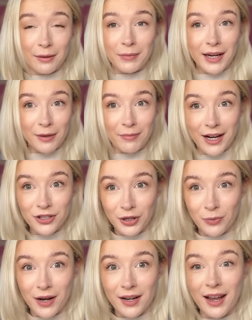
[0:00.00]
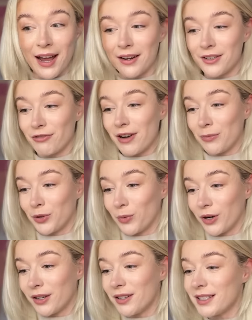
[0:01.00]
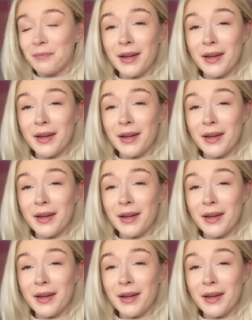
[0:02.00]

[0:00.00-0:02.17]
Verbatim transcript: making Magic one and Around the World.